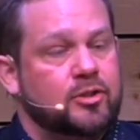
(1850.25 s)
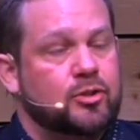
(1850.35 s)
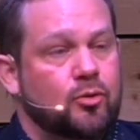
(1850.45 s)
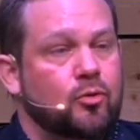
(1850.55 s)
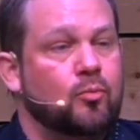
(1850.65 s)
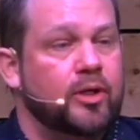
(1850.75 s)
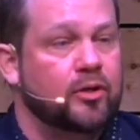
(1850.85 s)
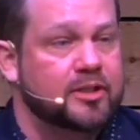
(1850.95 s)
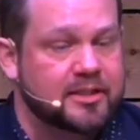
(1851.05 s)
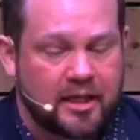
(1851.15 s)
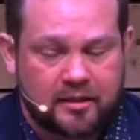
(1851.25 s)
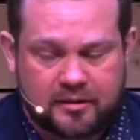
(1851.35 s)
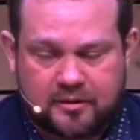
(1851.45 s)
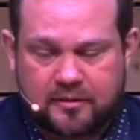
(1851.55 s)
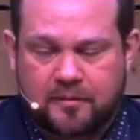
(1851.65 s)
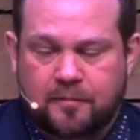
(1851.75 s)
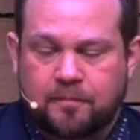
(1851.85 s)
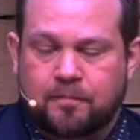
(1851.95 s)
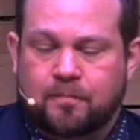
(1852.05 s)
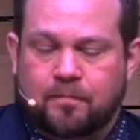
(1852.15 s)
to whom we are sent.
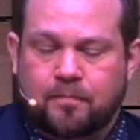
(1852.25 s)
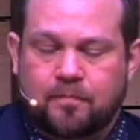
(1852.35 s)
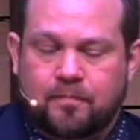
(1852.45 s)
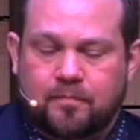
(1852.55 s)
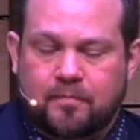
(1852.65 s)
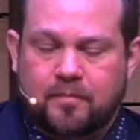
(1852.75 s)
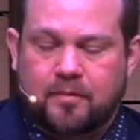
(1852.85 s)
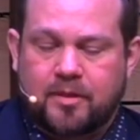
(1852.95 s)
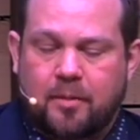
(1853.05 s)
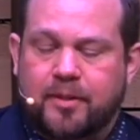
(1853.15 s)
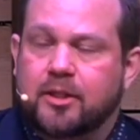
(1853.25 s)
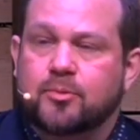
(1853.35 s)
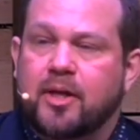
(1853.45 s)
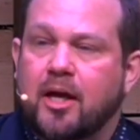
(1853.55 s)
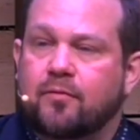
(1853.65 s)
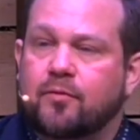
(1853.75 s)
Not because we have